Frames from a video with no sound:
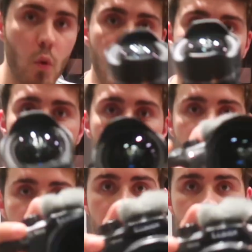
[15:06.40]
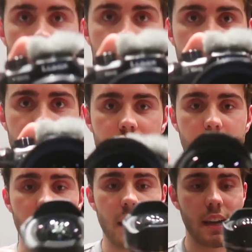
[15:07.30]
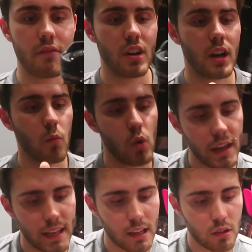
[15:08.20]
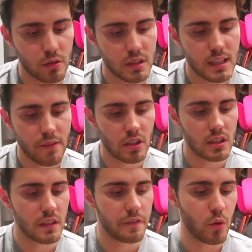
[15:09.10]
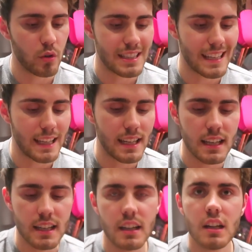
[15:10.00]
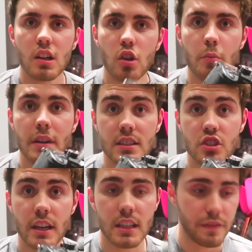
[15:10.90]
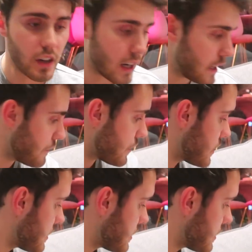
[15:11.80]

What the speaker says: one here. This is the main camera, a wide angle 7-14 Lumix GH5.